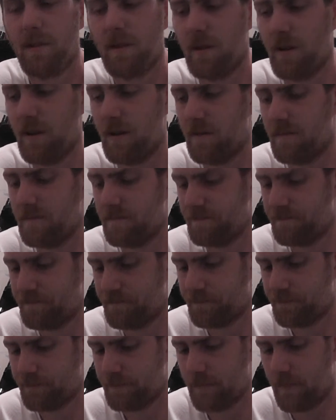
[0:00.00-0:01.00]
you know.
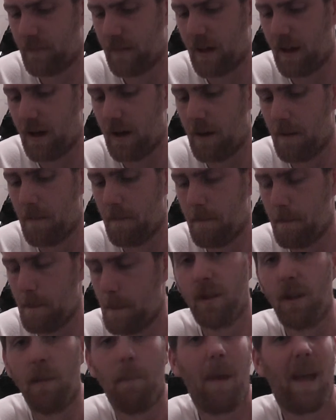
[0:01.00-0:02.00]

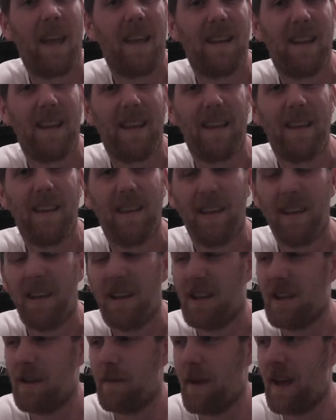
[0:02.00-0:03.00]
You're mainly
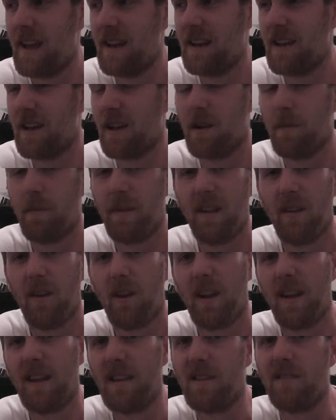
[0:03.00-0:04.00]
going to be
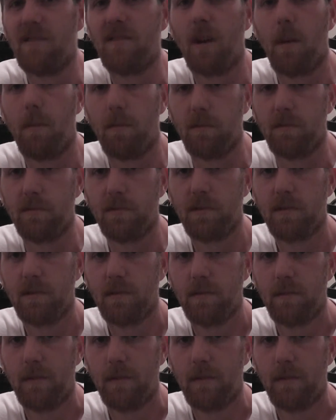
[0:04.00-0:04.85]
looking at your doubles.